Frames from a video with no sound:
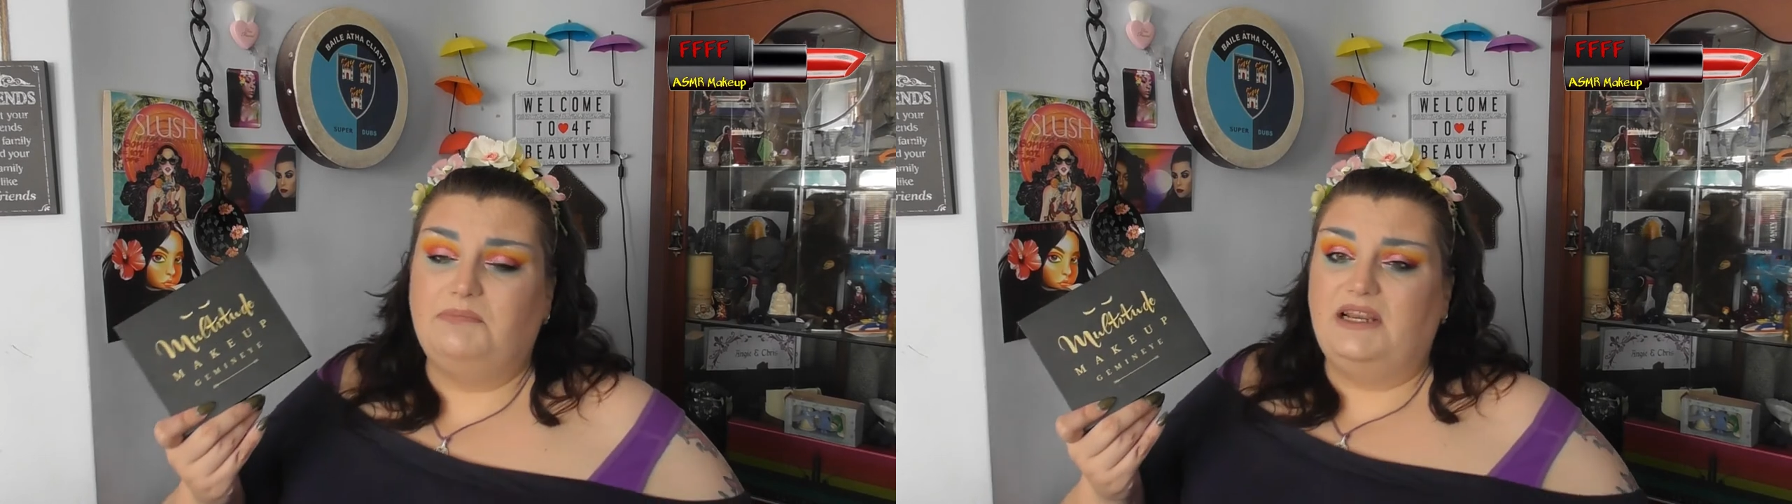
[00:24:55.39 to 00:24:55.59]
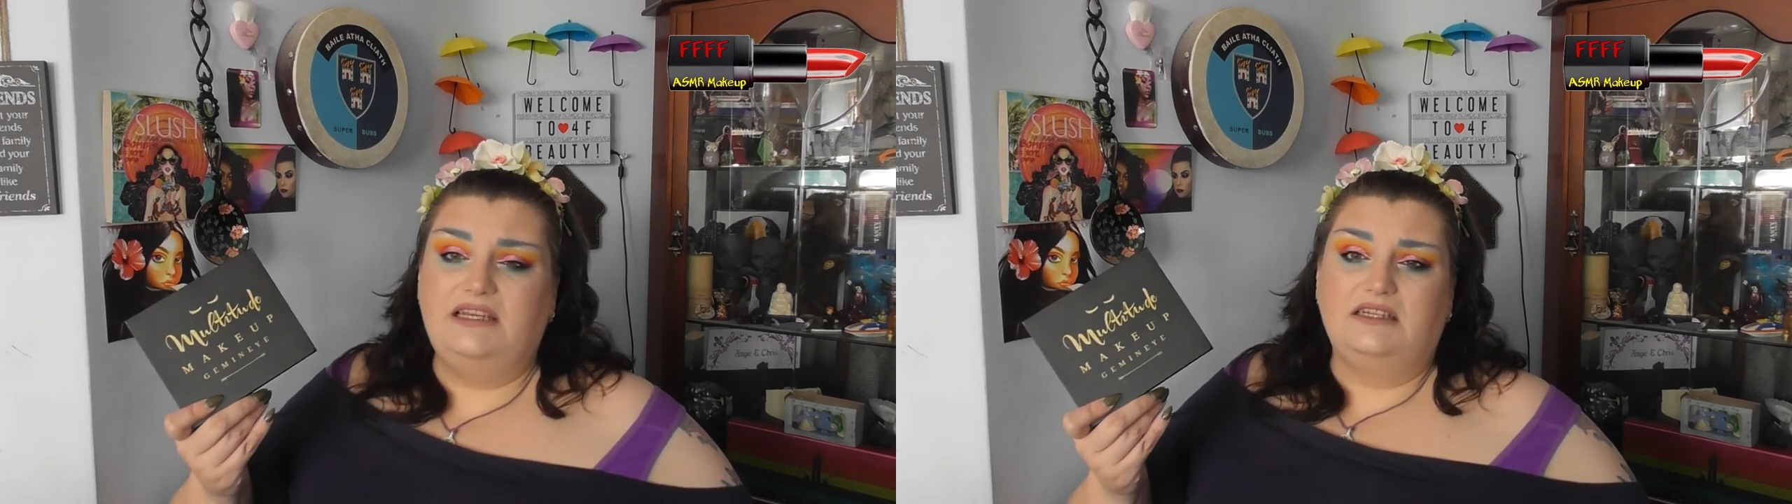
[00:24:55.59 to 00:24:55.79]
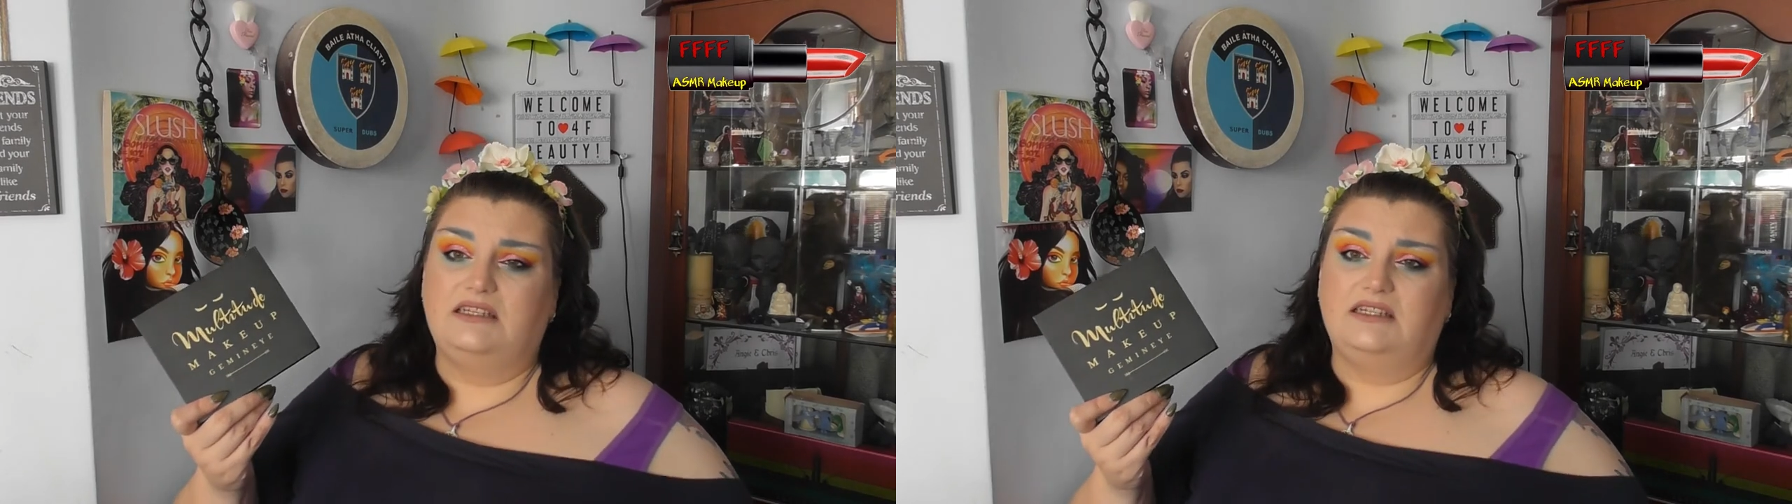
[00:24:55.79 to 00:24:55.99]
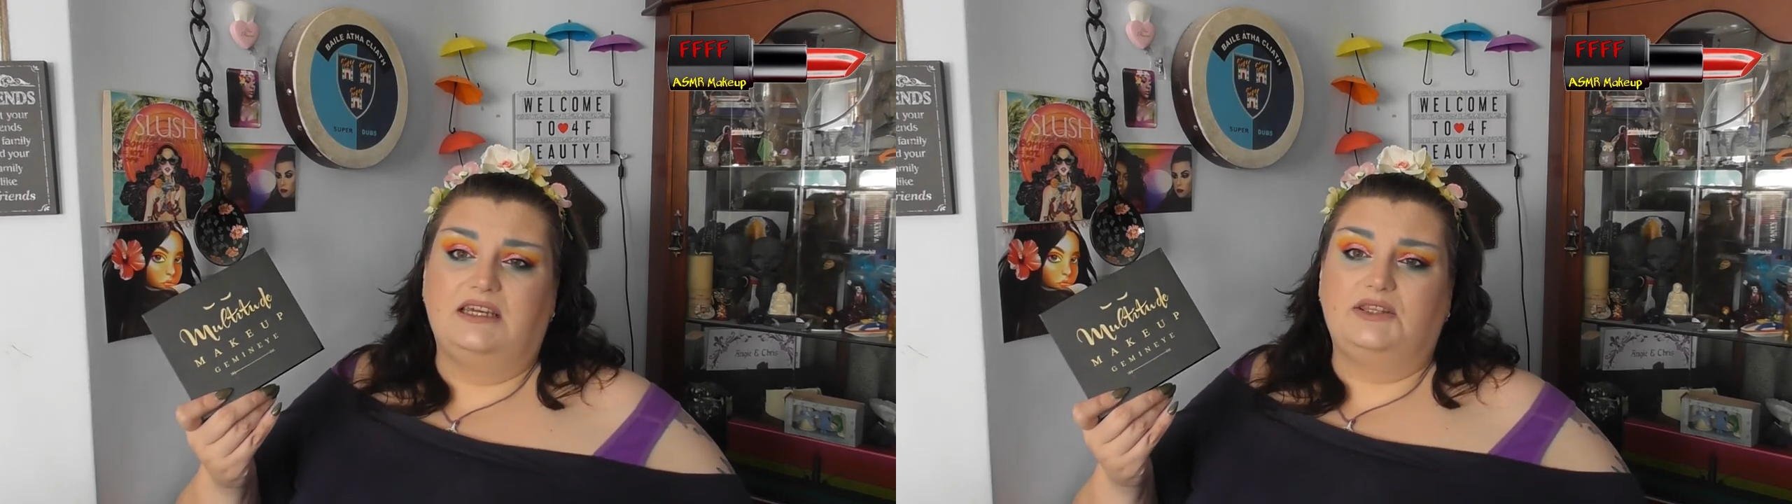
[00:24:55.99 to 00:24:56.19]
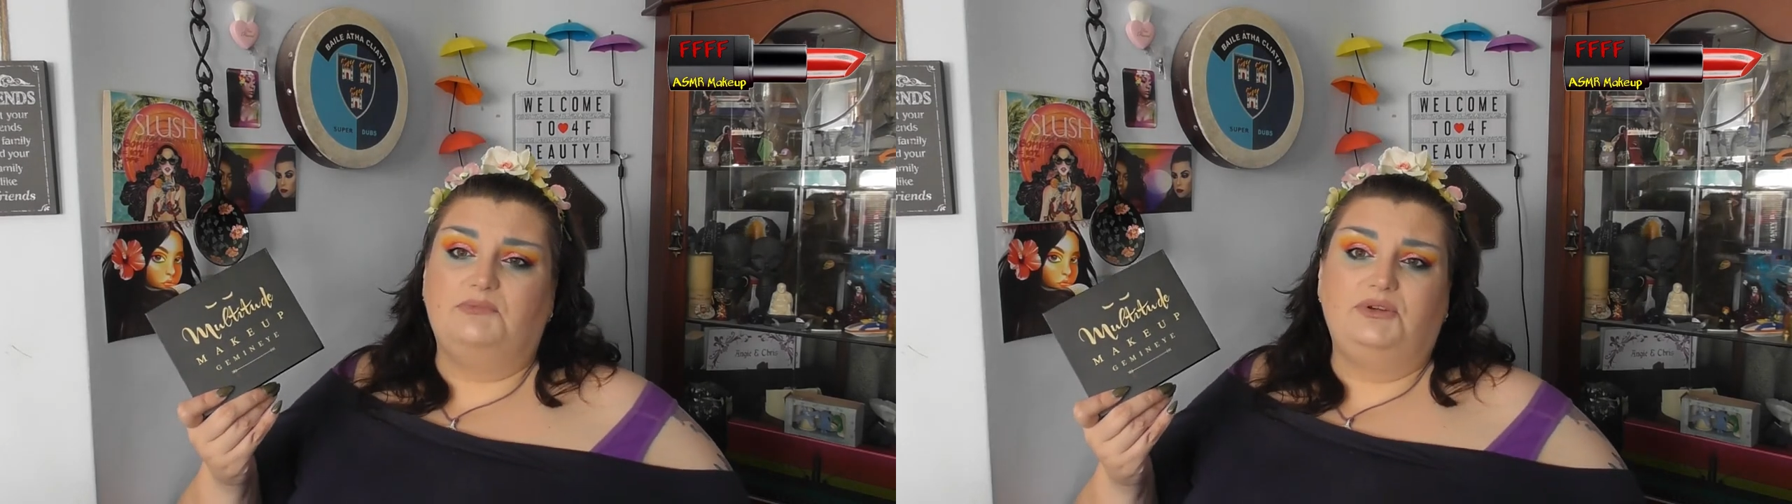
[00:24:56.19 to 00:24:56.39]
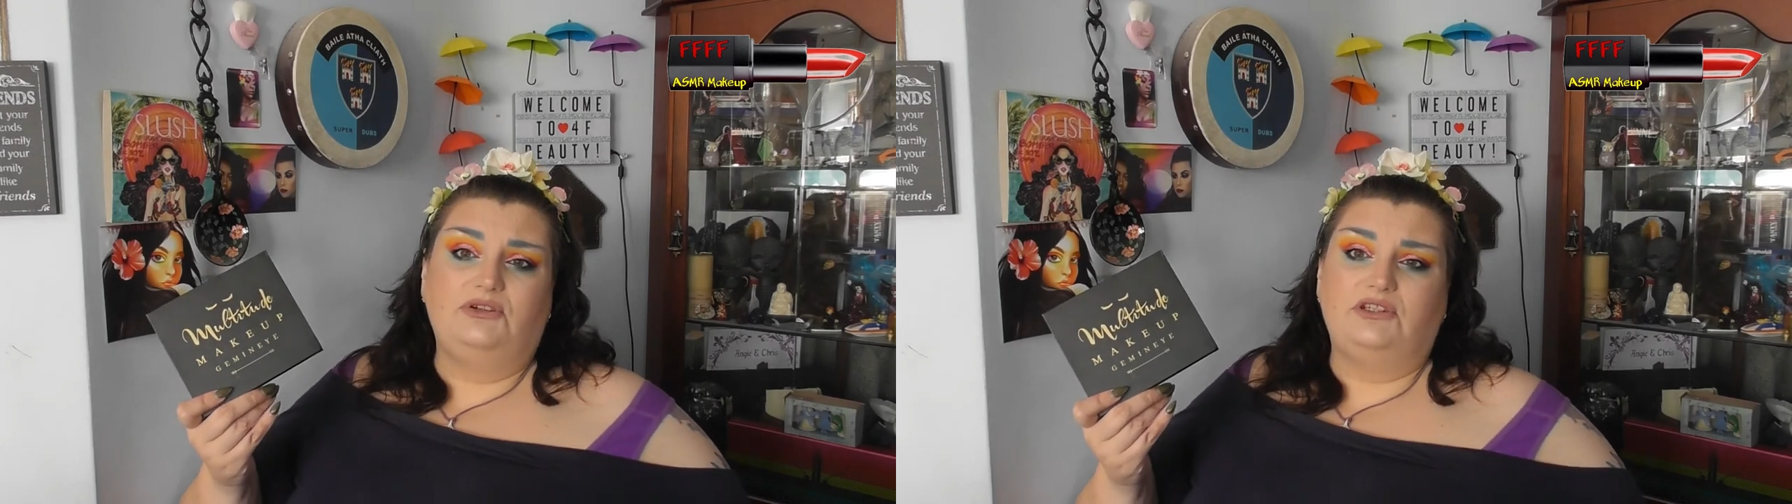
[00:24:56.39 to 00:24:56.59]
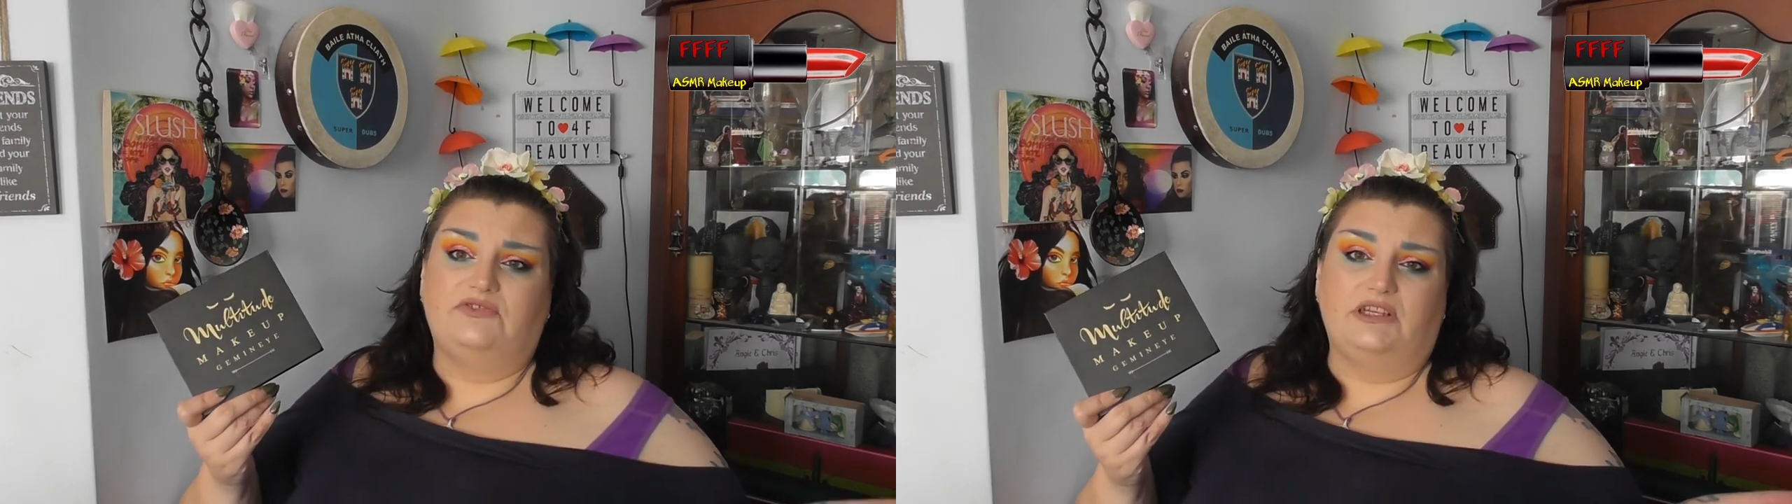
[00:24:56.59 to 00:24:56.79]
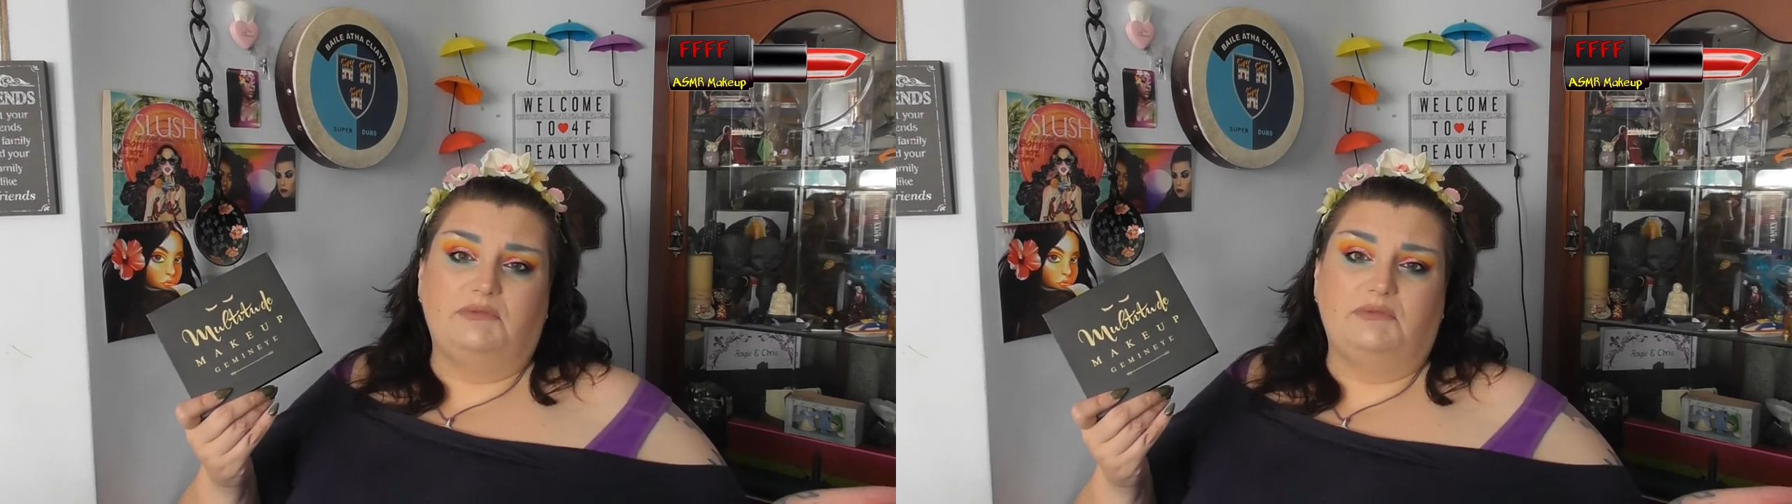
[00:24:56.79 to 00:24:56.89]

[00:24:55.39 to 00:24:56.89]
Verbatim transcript: blended together beautifully